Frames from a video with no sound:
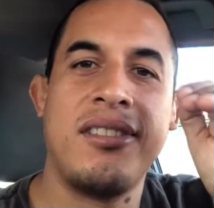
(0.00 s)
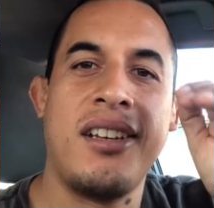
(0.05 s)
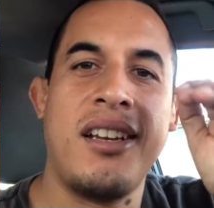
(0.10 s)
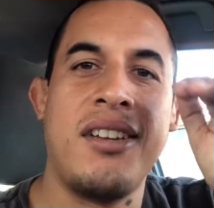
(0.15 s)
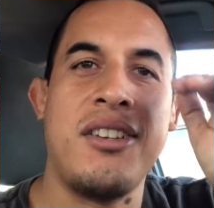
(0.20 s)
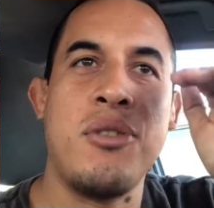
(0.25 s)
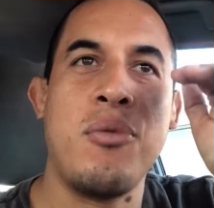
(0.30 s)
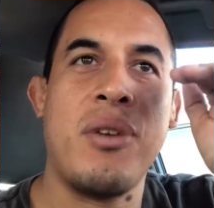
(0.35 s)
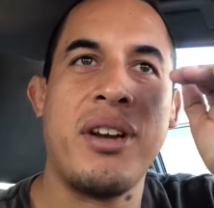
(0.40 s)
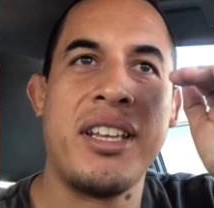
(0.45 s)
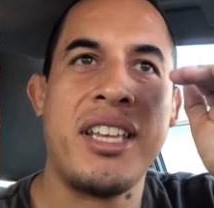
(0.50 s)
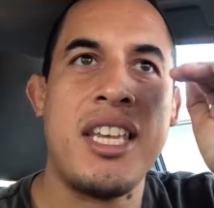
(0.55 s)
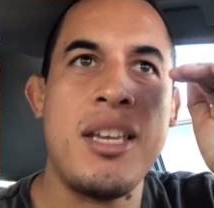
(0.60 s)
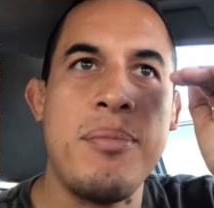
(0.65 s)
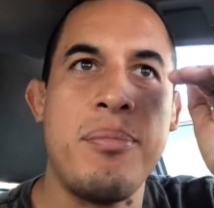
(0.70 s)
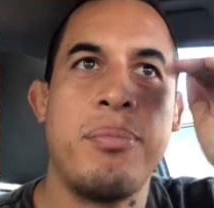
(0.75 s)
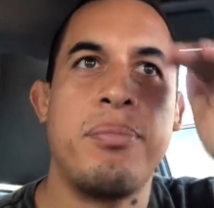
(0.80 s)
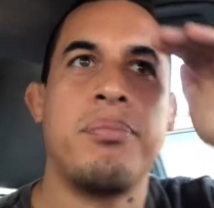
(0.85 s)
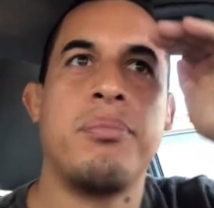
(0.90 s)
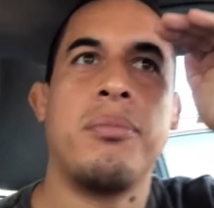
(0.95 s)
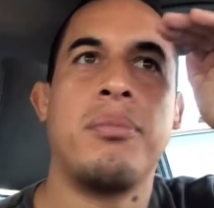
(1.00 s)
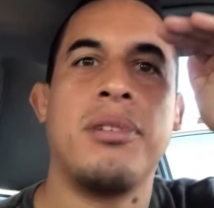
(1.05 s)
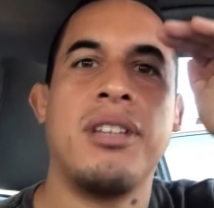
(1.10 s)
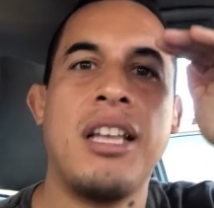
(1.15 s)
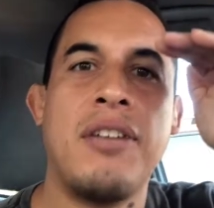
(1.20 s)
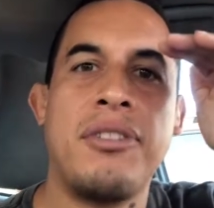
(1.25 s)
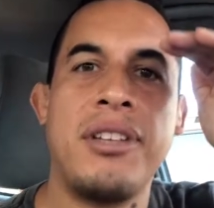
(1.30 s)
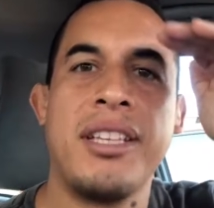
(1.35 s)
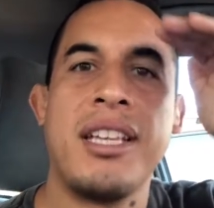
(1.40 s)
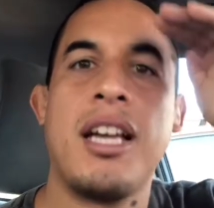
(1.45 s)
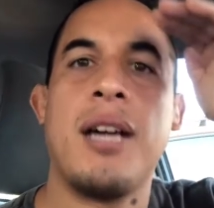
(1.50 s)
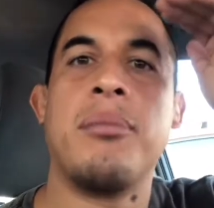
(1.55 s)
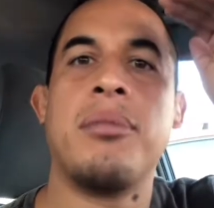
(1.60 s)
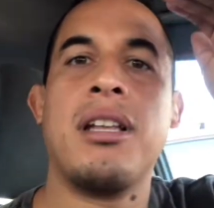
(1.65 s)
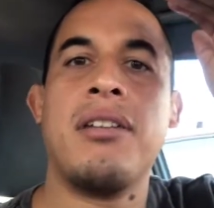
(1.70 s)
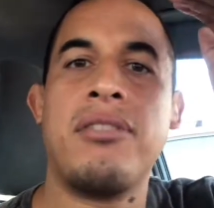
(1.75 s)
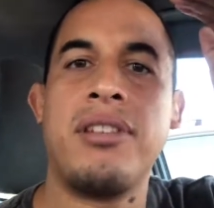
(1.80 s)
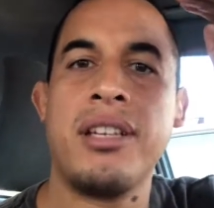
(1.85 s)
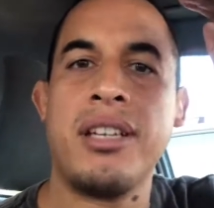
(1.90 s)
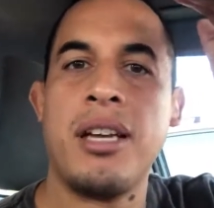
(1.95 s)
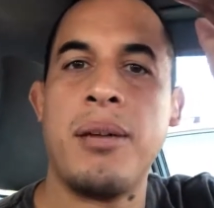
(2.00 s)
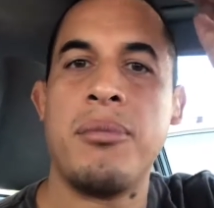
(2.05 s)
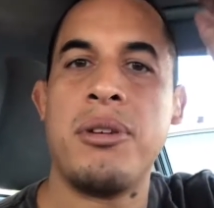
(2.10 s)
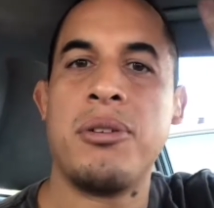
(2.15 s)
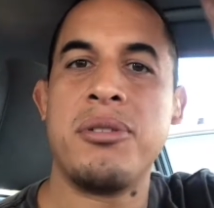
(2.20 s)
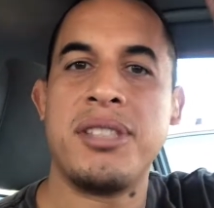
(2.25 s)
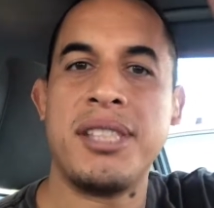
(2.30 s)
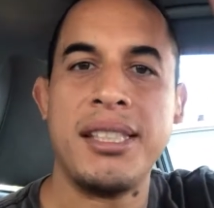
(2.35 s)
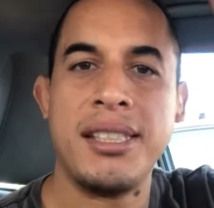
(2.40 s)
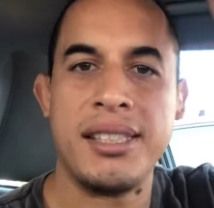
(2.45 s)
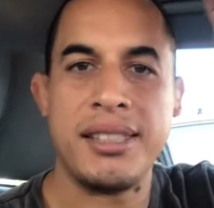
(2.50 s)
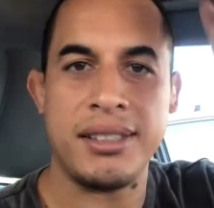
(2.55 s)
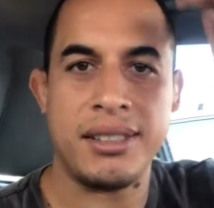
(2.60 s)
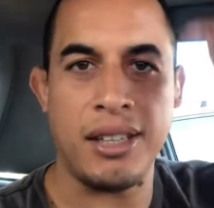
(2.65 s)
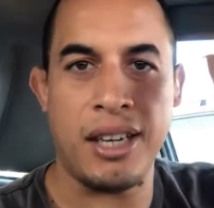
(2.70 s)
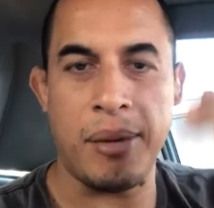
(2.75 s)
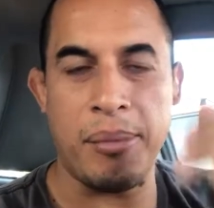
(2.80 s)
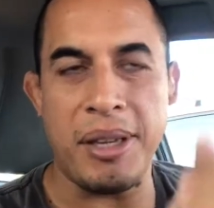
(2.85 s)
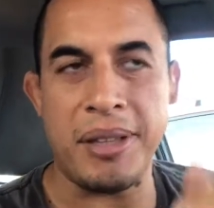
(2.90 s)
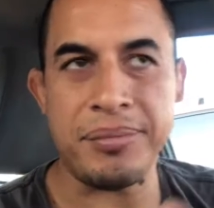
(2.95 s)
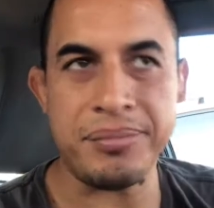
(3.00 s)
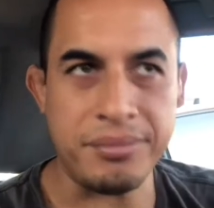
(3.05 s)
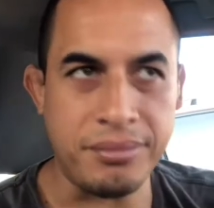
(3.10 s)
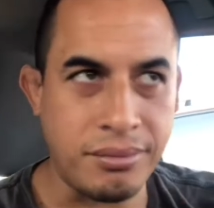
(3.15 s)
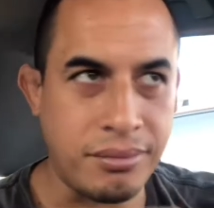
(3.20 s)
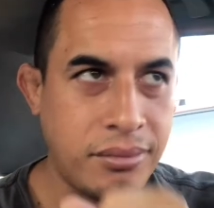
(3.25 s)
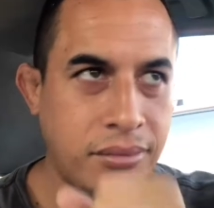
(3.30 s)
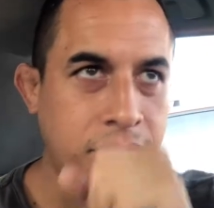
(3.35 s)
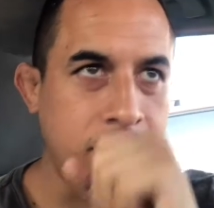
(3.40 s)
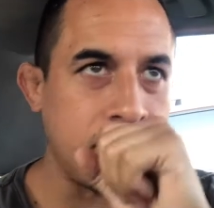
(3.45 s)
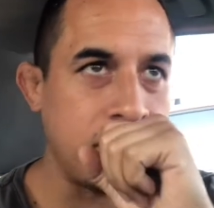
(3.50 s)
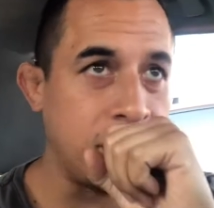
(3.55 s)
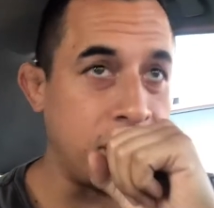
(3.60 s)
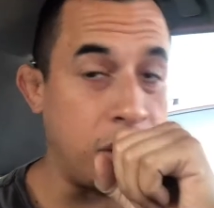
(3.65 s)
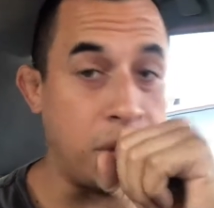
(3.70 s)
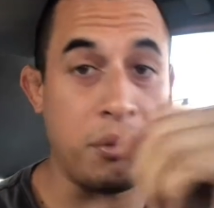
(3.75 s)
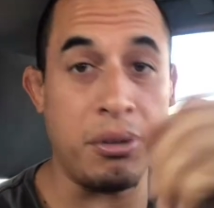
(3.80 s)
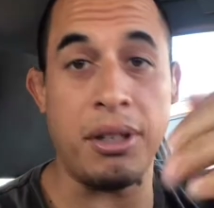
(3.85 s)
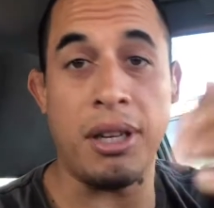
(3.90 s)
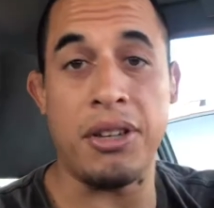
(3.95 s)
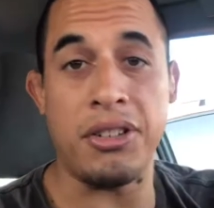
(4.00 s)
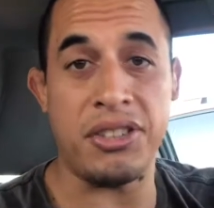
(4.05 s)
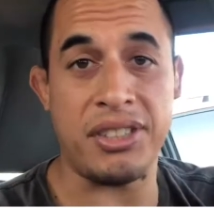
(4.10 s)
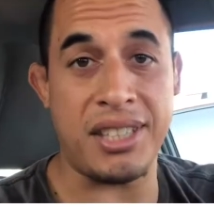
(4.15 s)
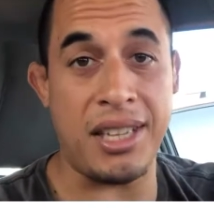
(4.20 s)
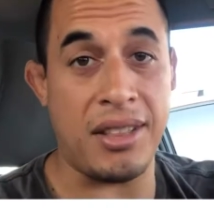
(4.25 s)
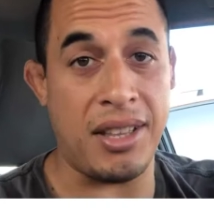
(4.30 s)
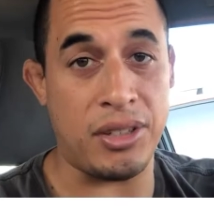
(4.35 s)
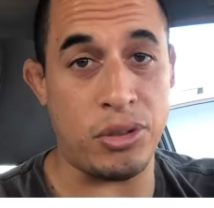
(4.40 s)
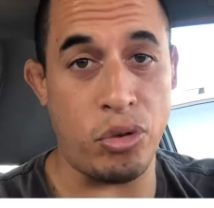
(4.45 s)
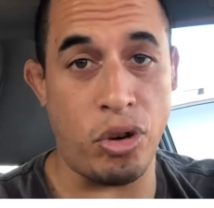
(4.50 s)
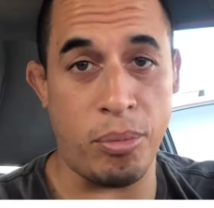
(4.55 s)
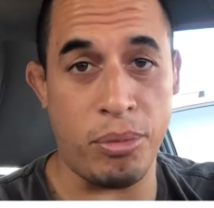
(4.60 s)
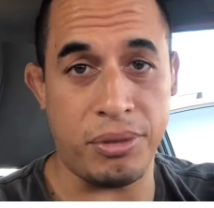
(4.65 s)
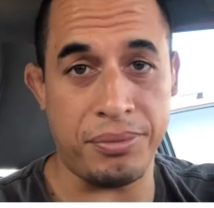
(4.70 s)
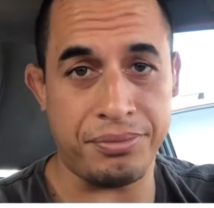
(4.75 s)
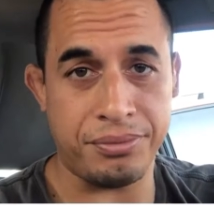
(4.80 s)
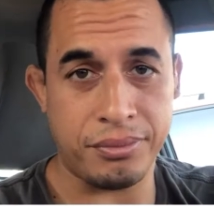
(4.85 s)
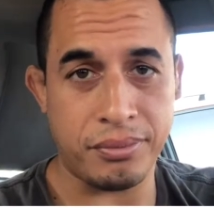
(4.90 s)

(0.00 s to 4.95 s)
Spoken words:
And you want to keep leveling up, no ceilings, you know what I mean? So understand that's normal.